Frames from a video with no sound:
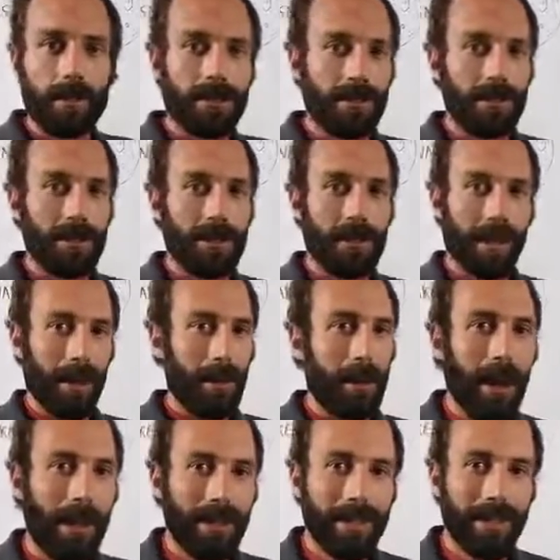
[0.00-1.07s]
So if it's a
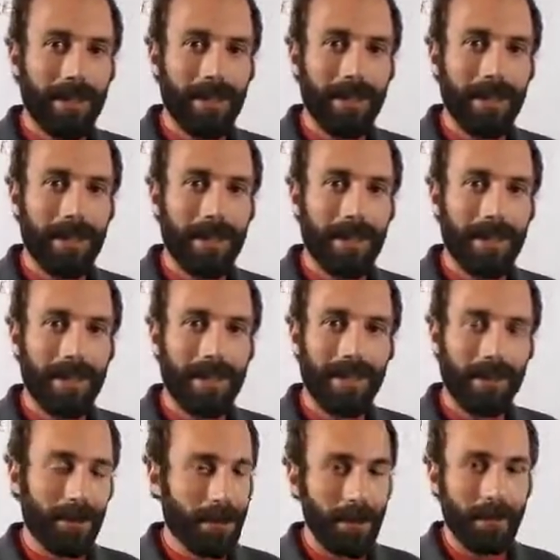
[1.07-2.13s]
capacitor
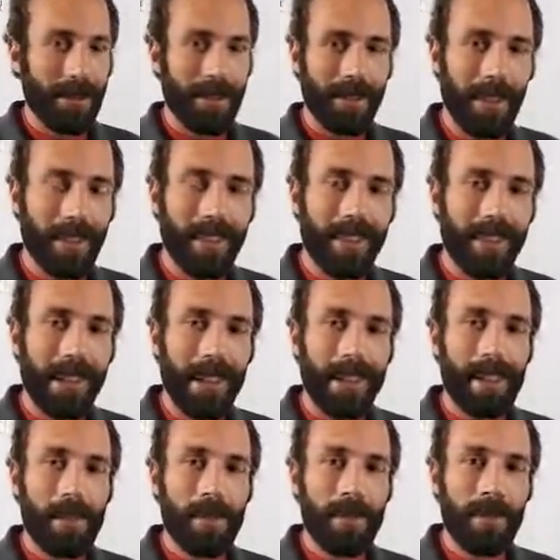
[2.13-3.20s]
or something like
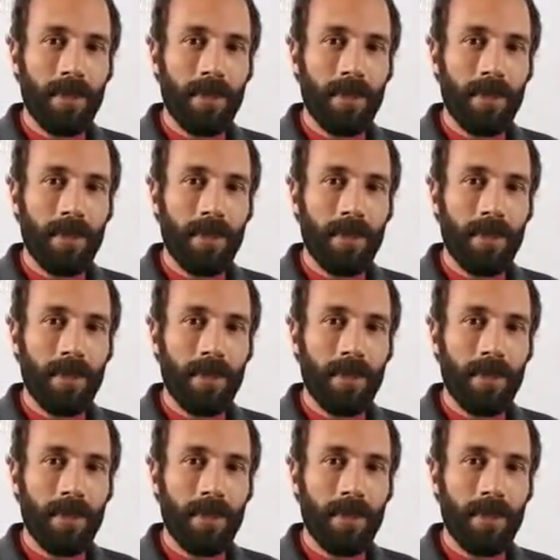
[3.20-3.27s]
that,